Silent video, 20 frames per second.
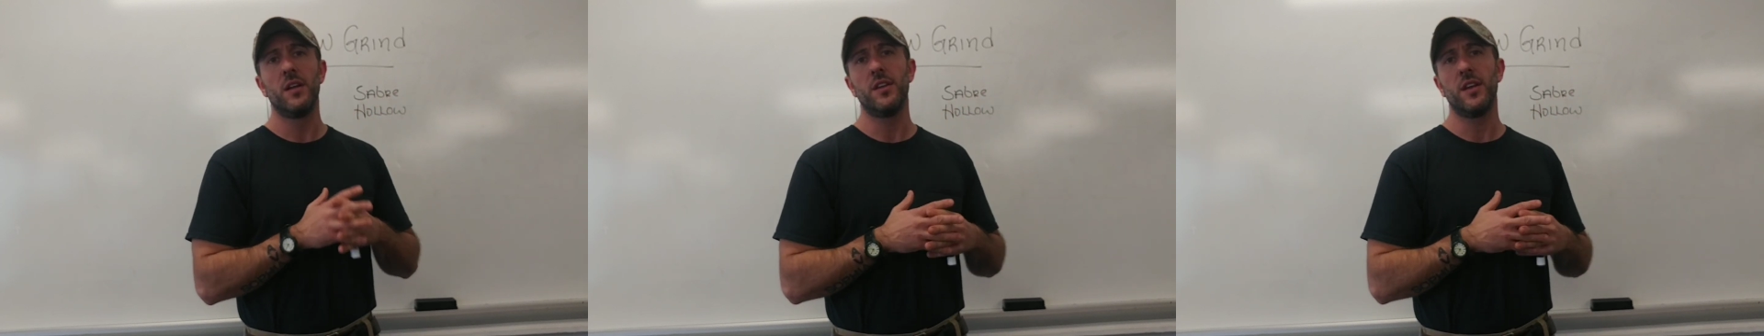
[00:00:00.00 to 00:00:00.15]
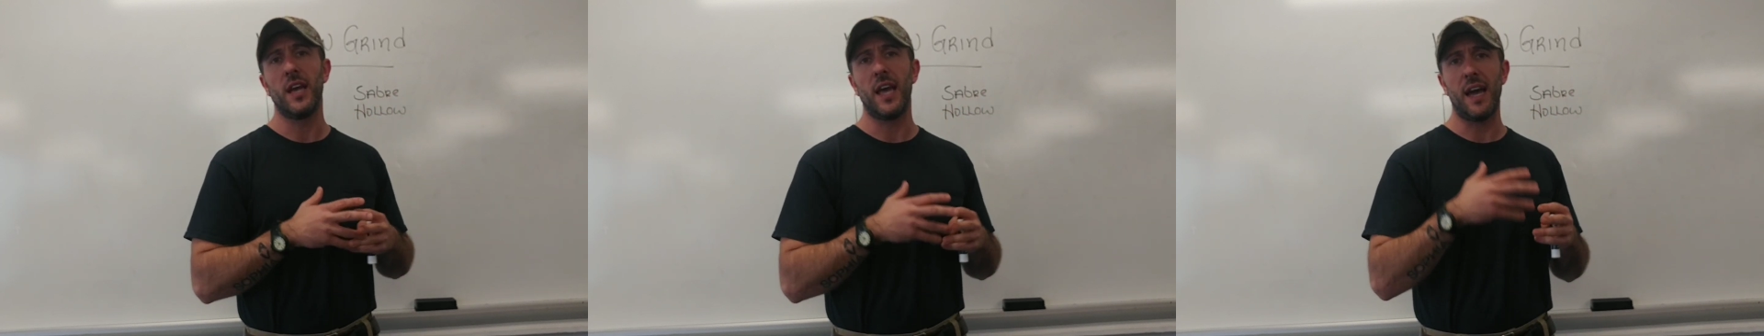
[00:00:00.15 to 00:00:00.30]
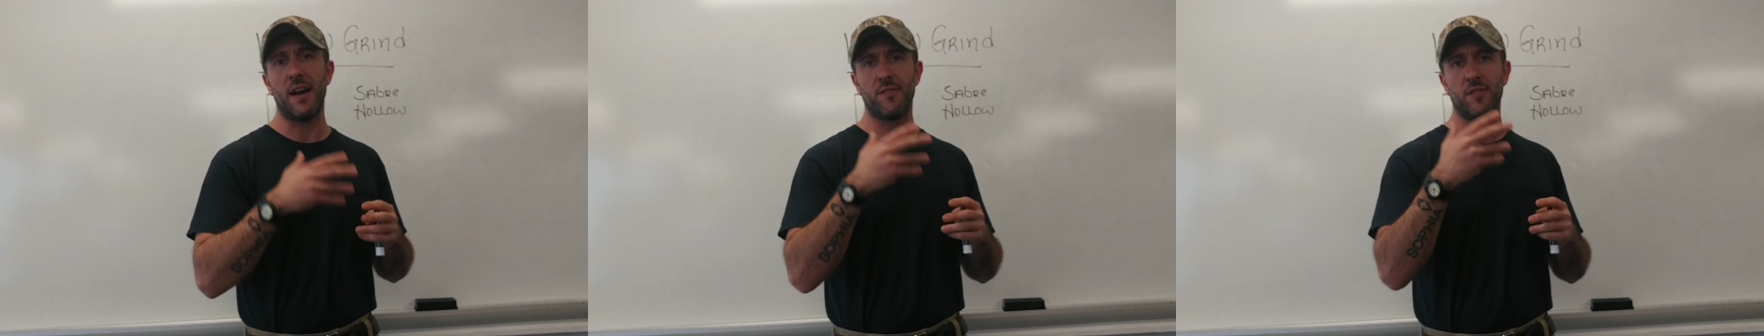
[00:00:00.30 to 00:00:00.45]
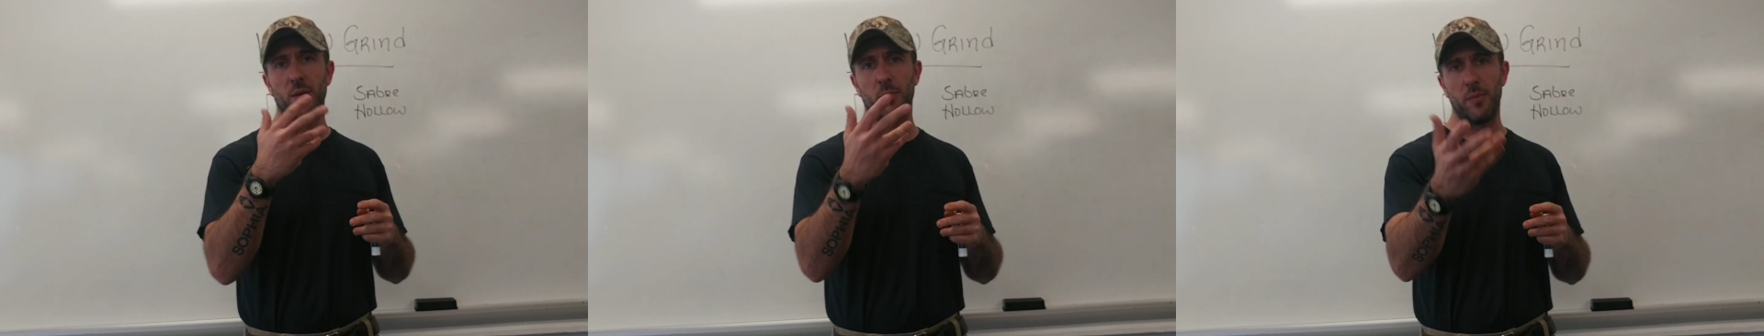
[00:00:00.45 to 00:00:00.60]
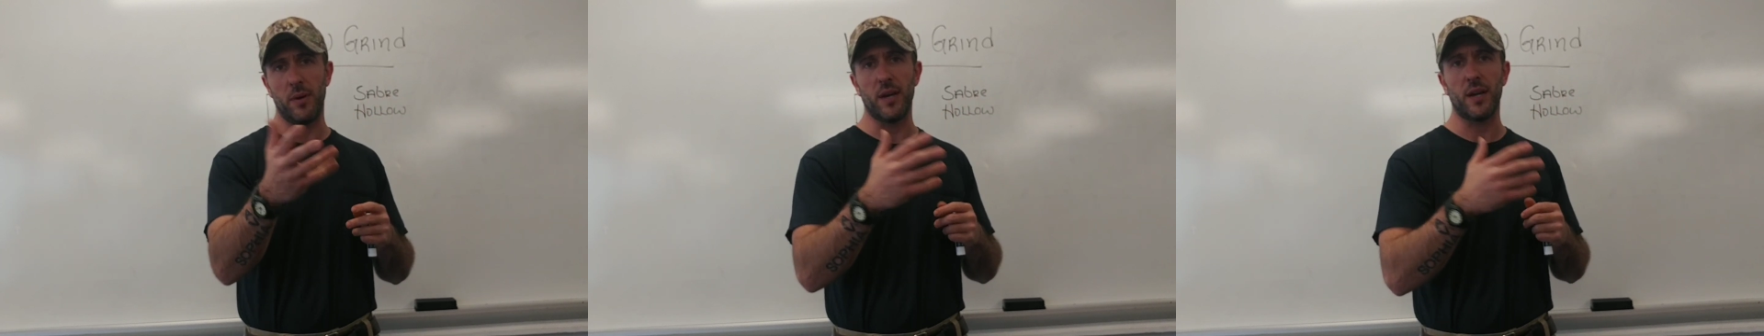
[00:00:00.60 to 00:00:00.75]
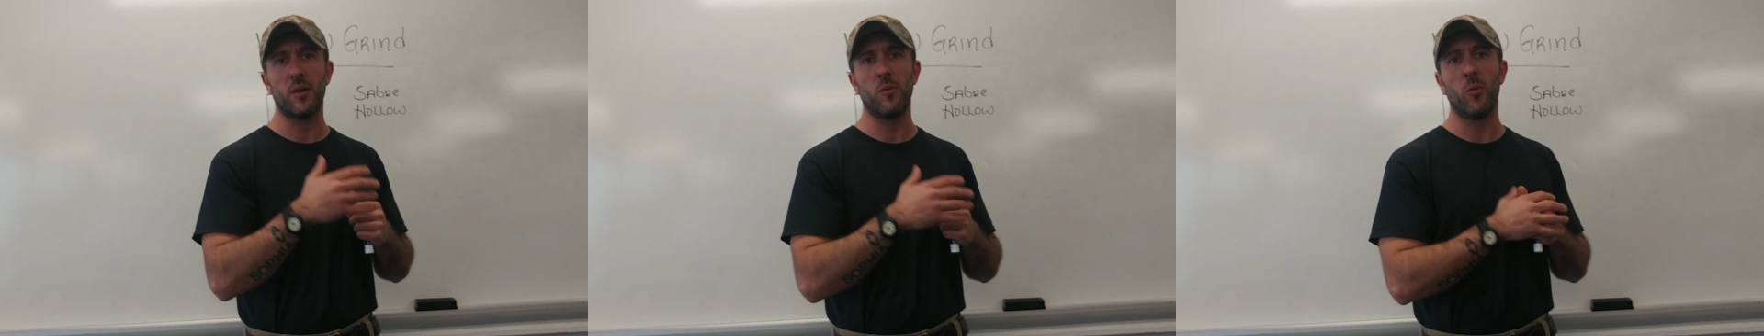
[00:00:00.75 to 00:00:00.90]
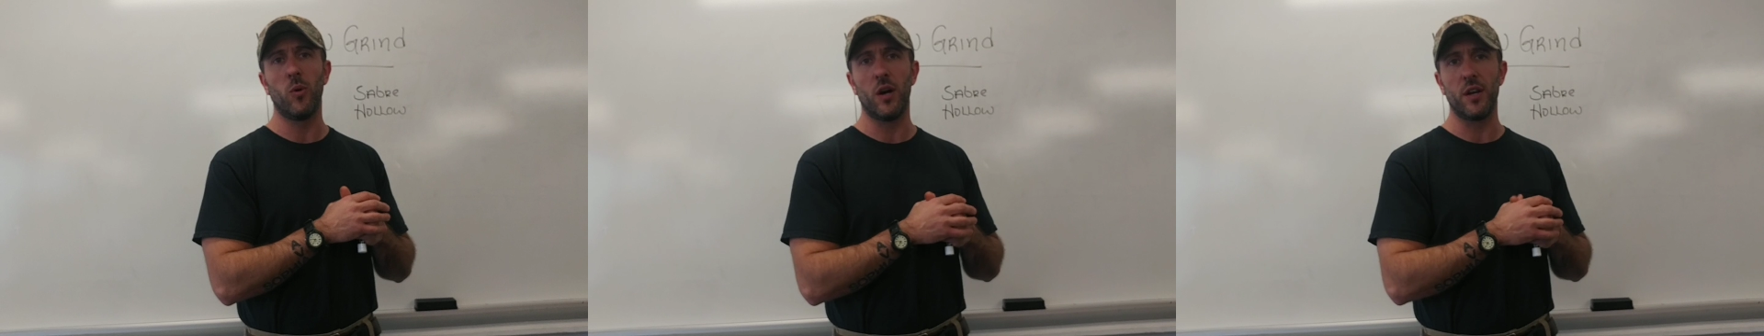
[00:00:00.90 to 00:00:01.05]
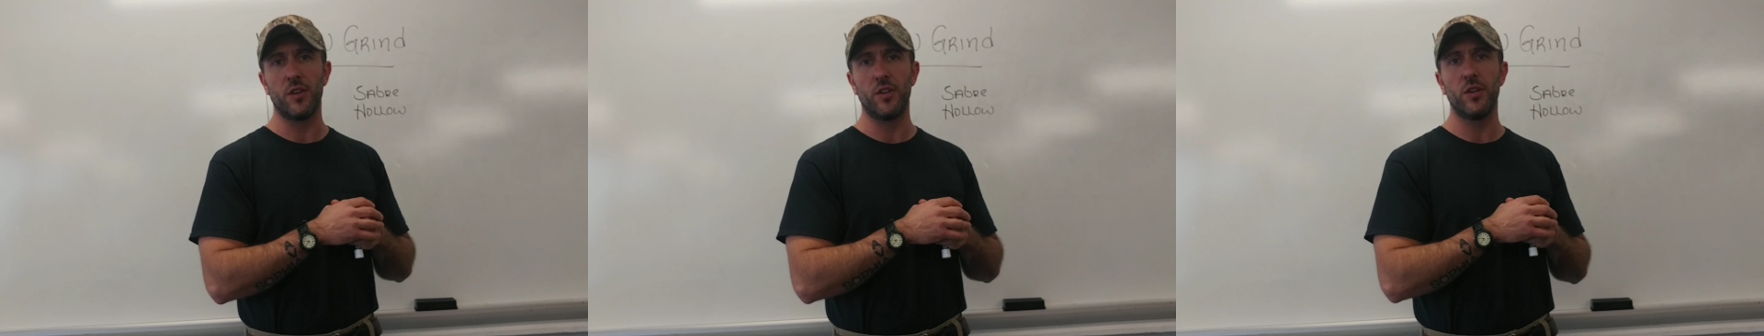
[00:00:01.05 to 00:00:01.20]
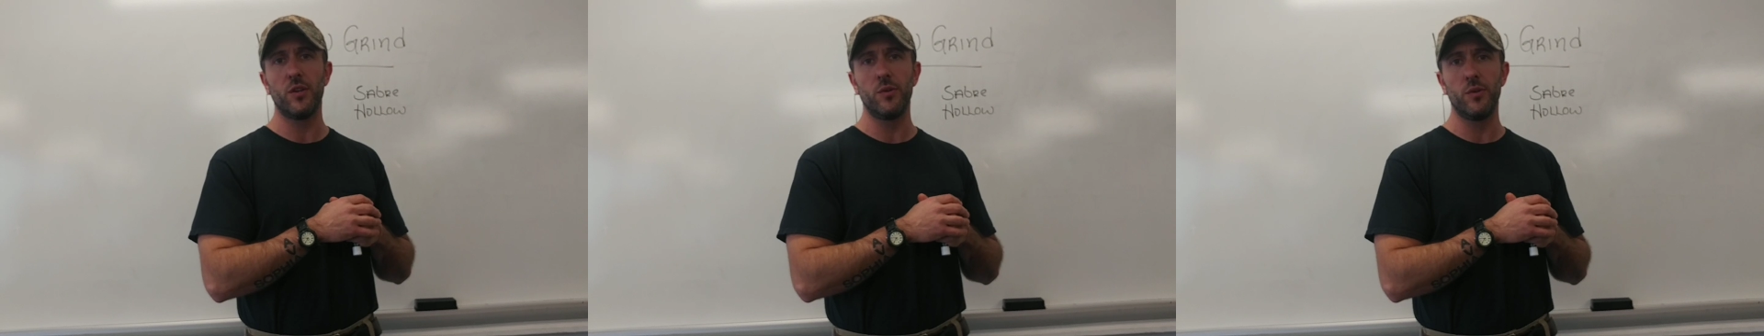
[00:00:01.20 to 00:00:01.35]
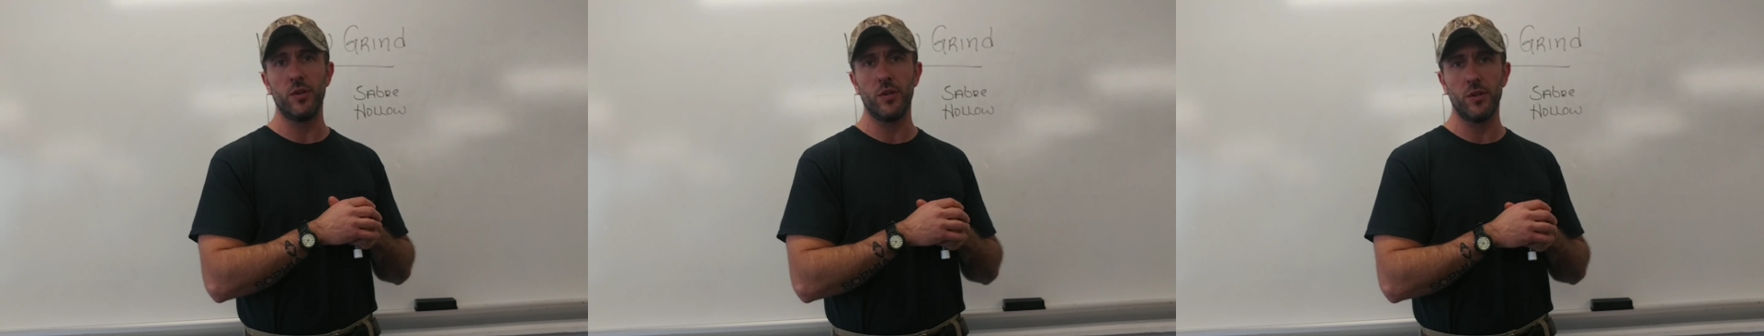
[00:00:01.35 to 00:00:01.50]
You have to pick what
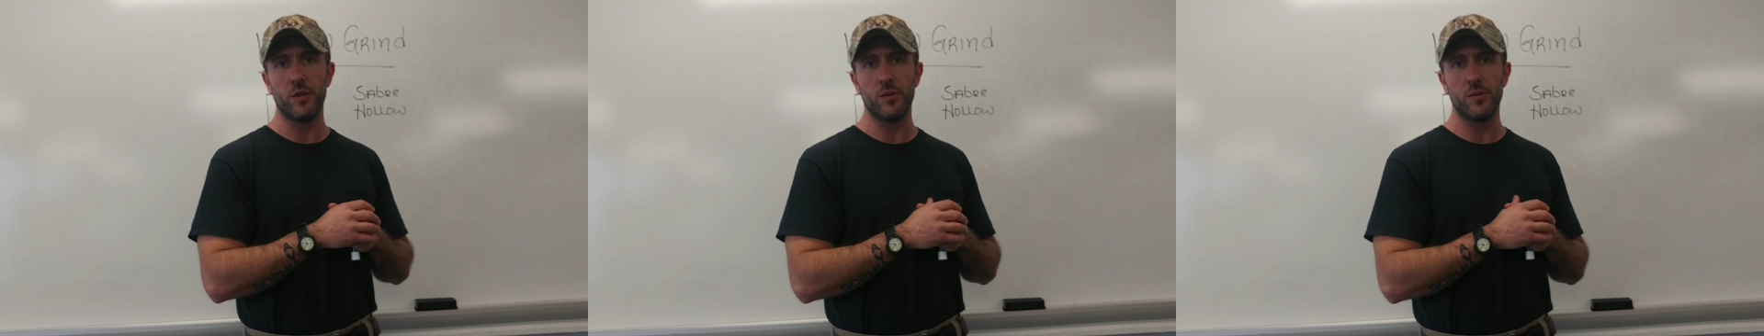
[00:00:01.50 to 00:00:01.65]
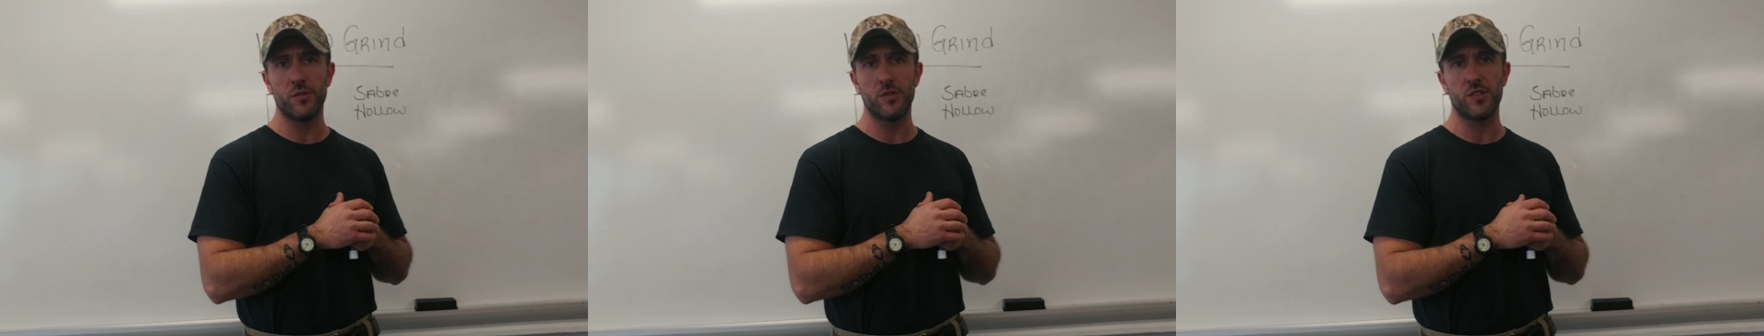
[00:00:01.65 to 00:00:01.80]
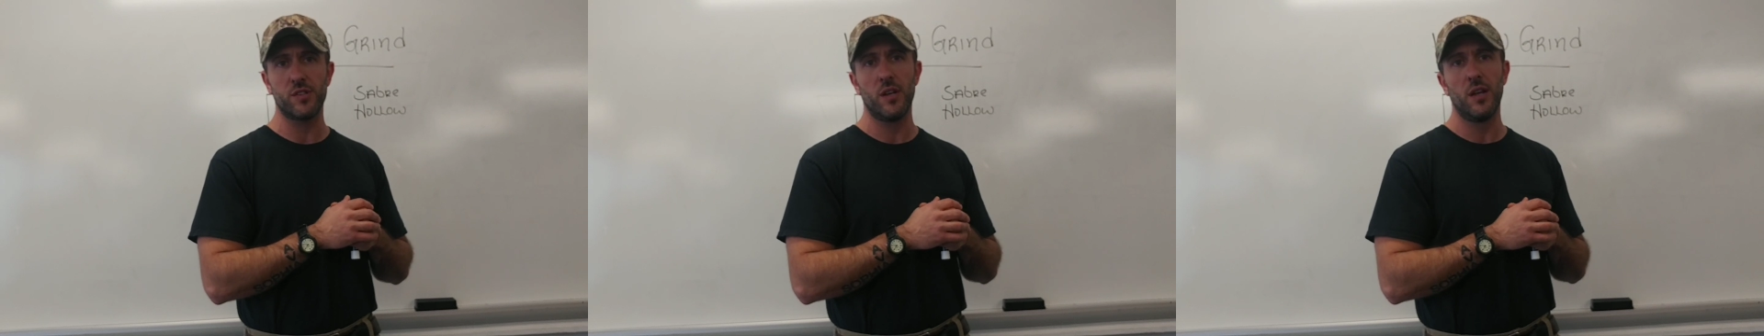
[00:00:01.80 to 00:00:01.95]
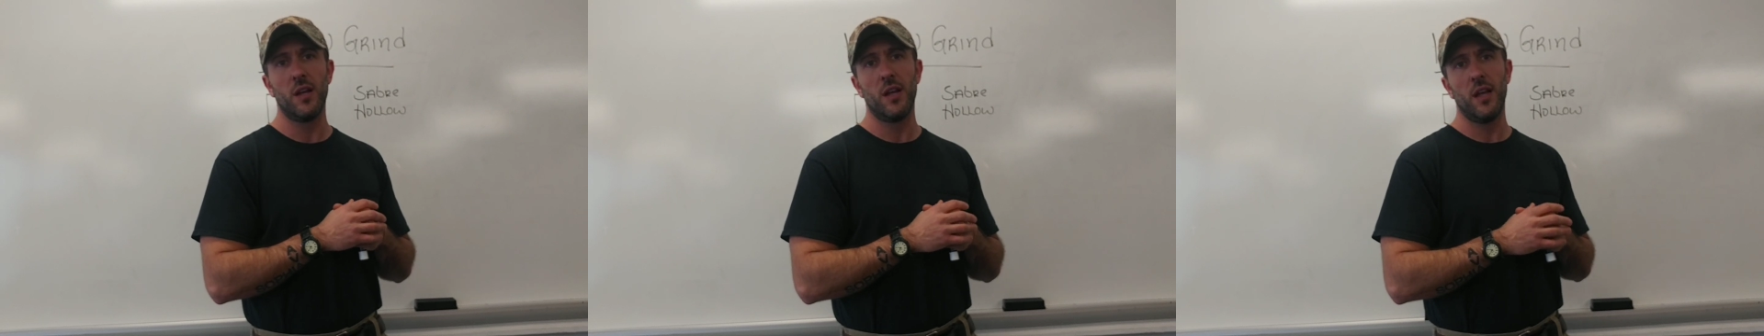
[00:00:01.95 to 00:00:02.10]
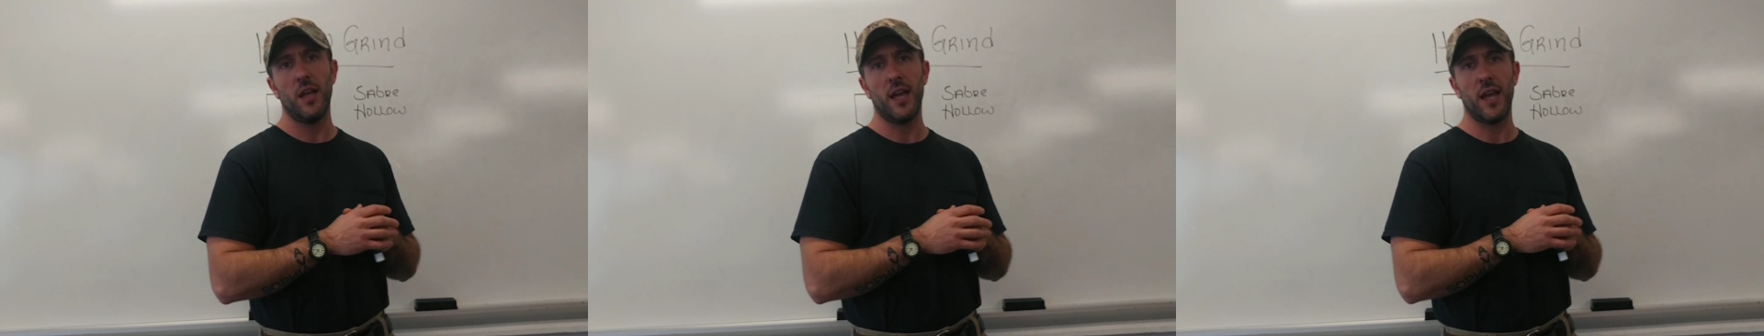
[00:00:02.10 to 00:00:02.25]
you use